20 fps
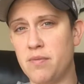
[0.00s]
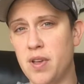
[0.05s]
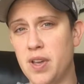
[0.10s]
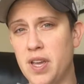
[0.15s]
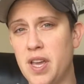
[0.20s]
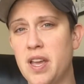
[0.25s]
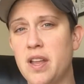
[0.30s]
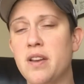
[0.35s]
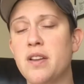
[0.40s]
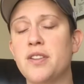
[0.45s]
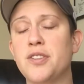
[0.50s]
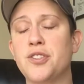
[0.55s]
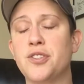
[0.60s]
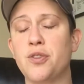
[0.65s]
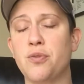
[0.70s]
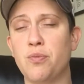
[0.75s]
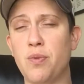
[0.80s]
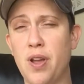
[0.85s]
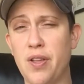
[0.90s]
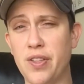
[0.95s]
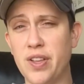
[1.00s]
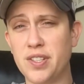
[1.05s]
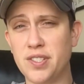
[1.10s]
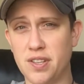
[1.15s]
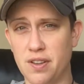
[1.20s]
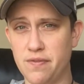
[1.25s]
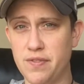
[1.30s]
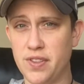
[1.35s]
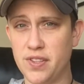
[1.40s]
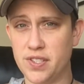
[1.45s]
Again, it's the
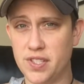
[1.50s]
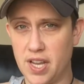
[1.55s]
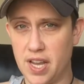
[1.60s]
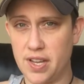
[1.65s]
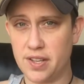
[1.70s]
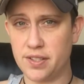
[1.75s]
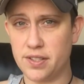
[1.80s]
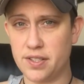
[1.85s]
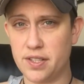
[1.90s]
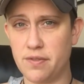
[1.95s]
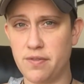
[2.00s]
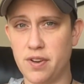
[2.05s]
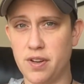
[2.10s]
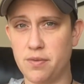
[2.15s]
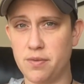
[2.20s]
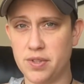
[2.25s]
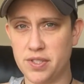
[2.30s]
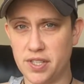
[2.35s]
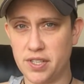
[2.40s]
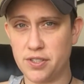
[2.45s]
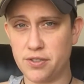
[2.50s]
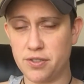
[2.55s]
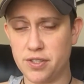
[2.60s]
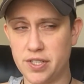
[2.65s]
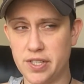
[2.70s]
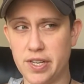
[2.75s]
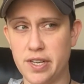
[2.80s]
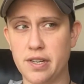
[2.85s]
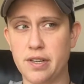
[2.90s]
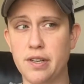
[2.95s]
Relics of the Saints, if anyone's
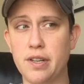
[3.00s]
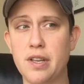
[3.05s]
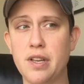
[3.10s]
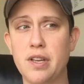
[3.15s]
interested.